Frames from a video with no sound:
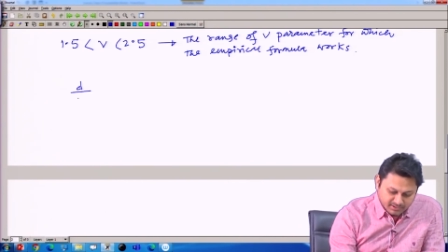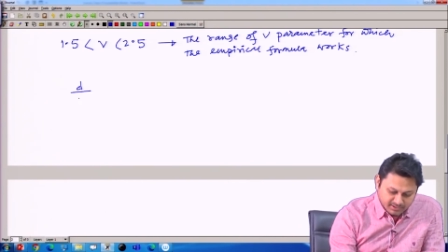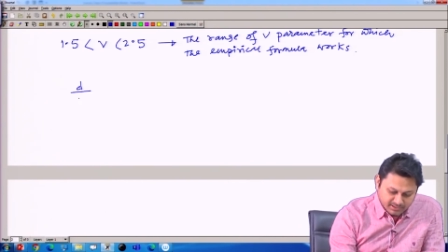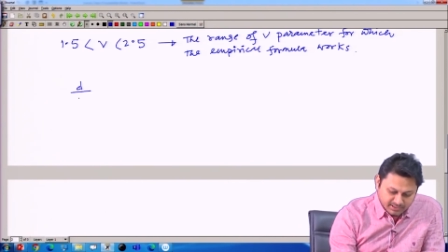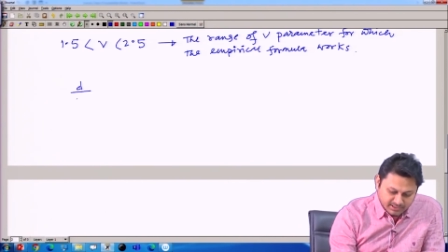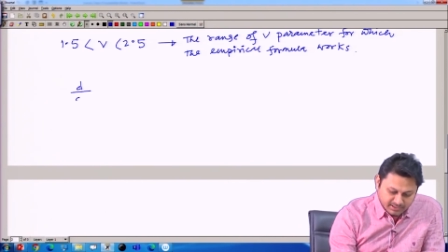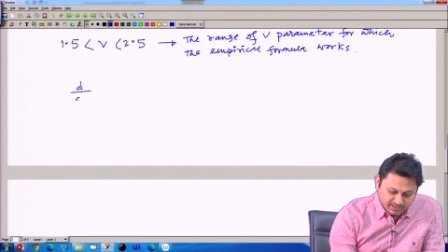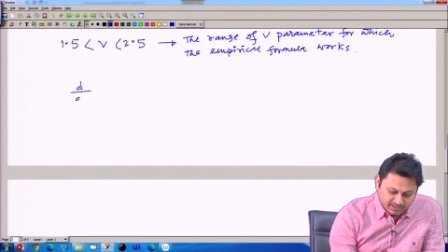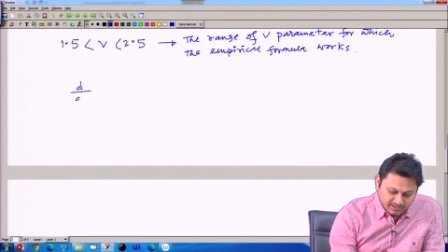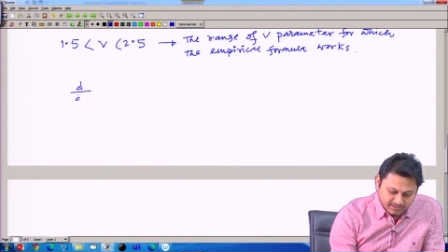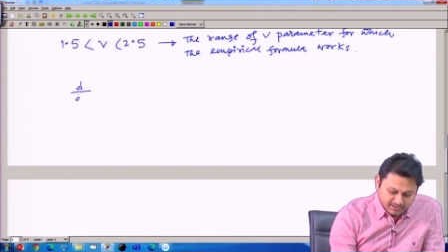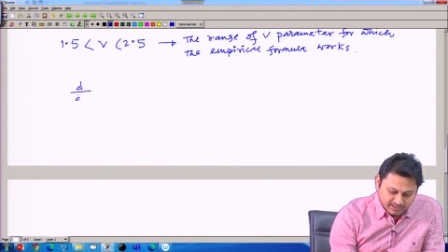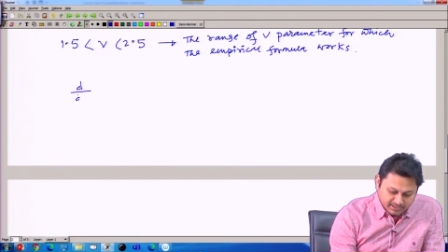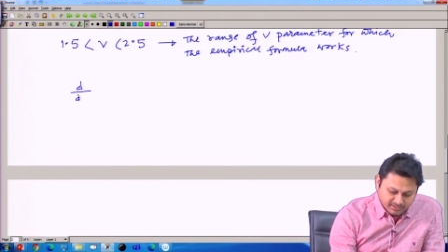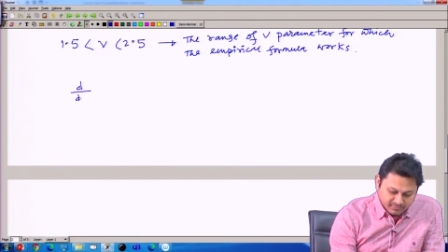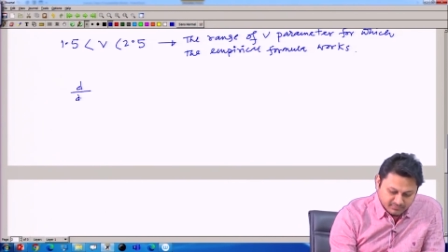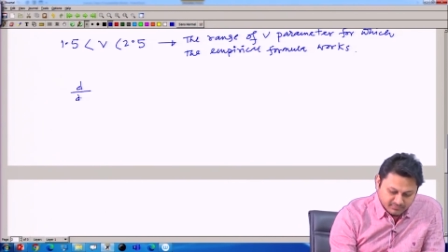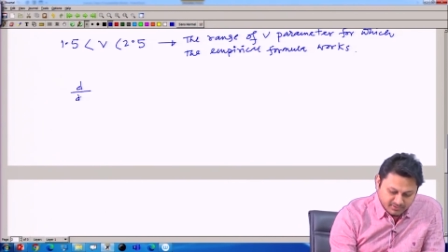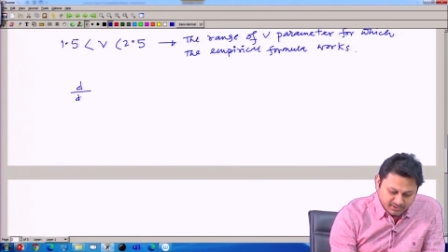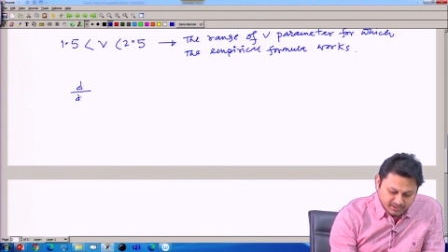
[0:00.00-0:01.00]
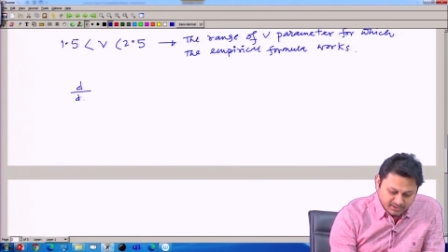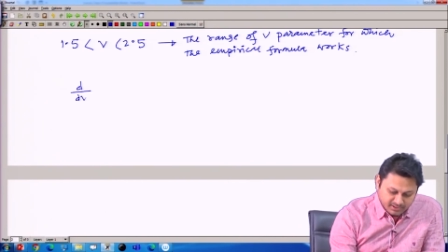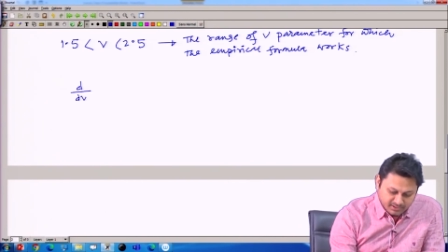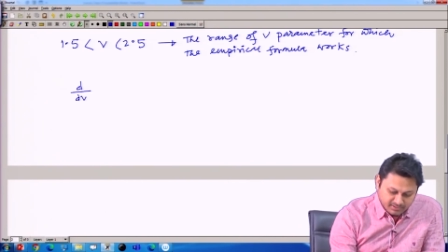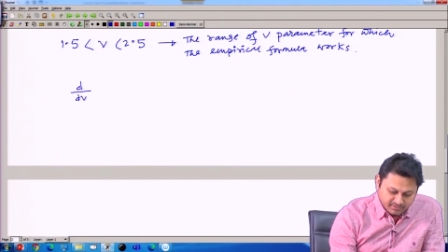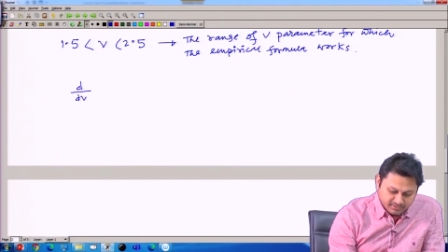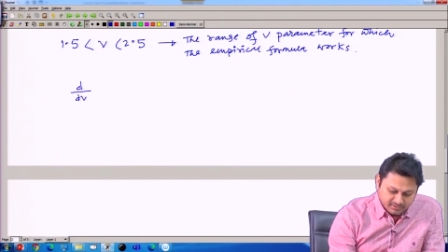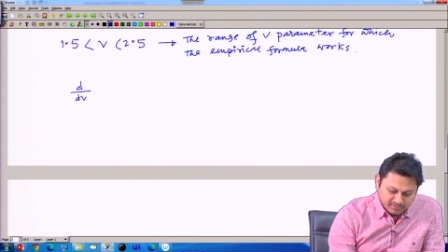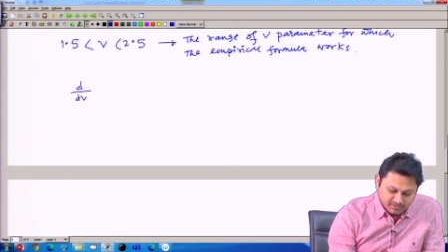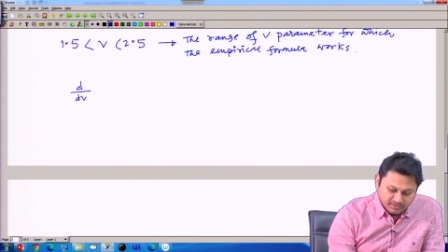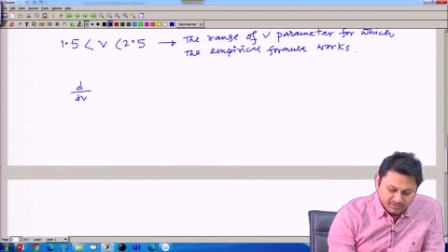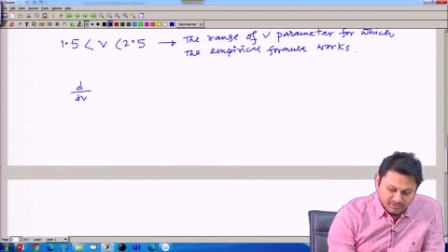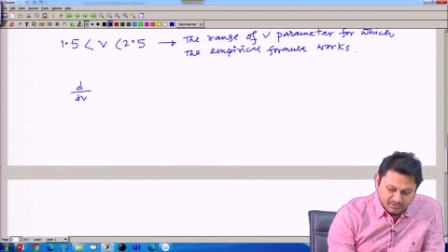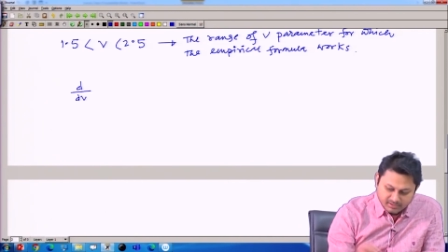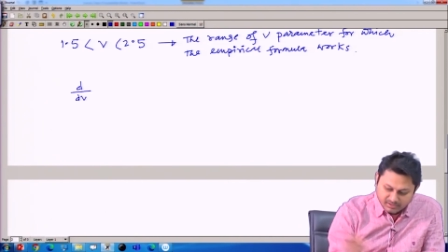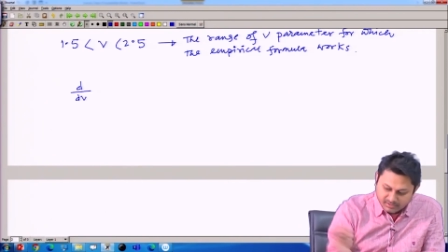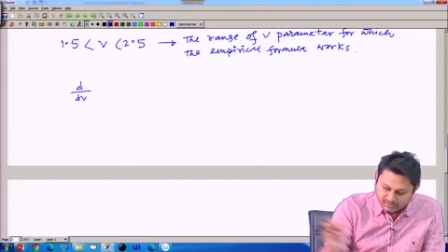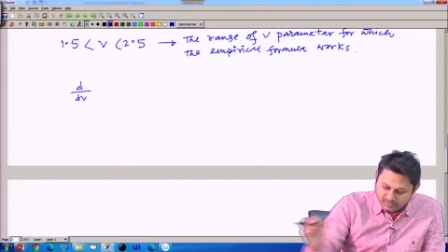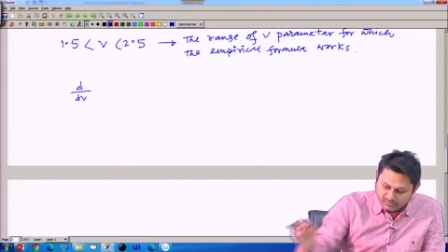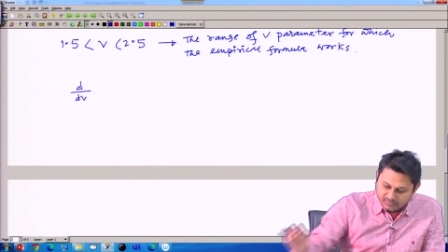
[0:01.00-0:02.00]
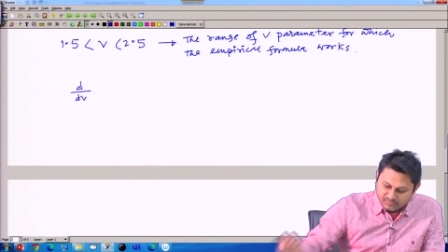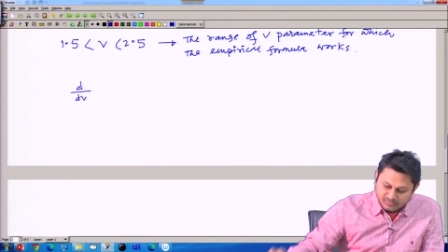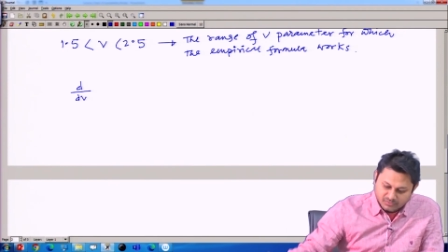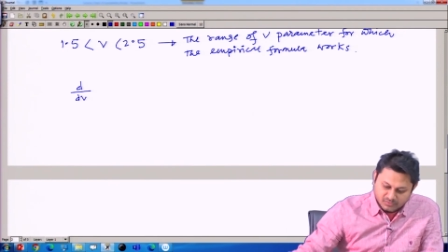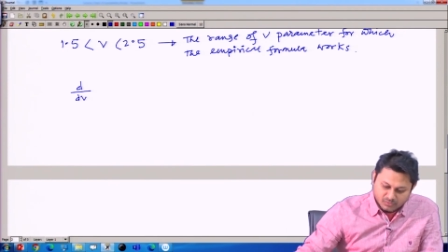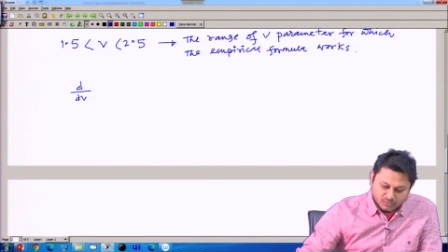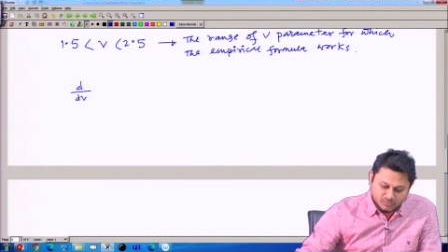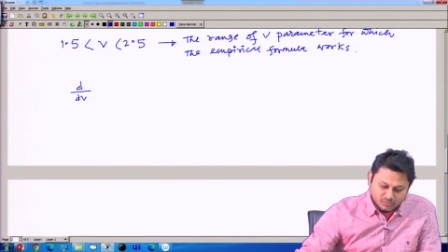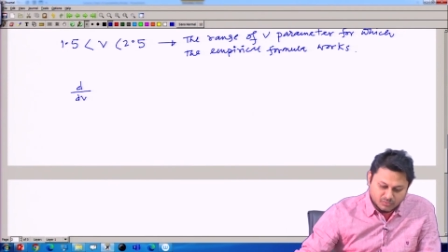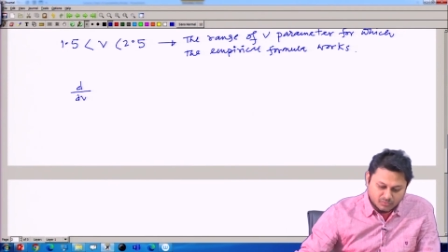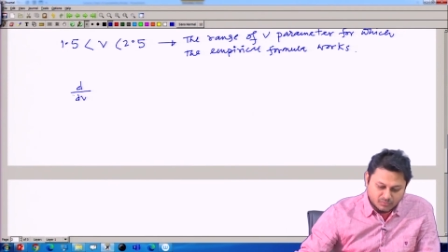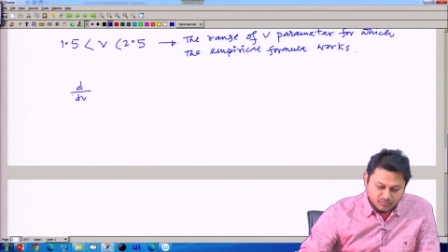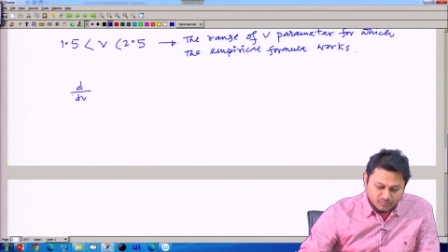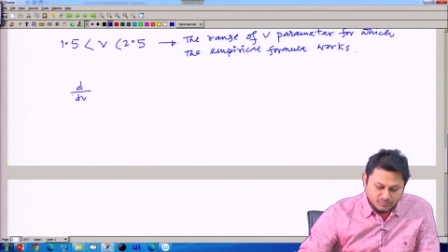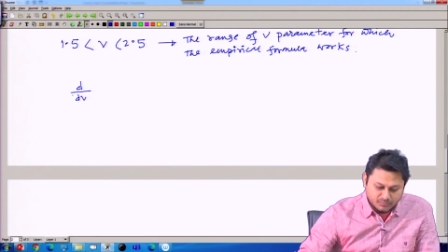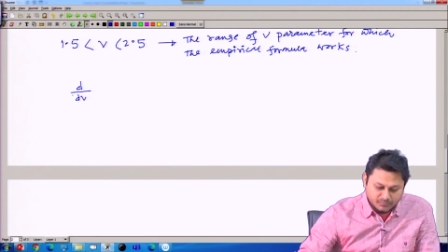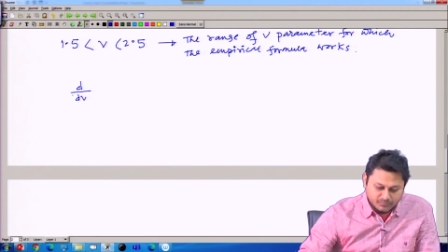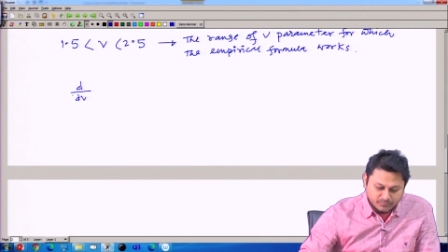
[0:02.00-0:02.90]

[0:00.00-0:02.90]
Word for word: del del V so,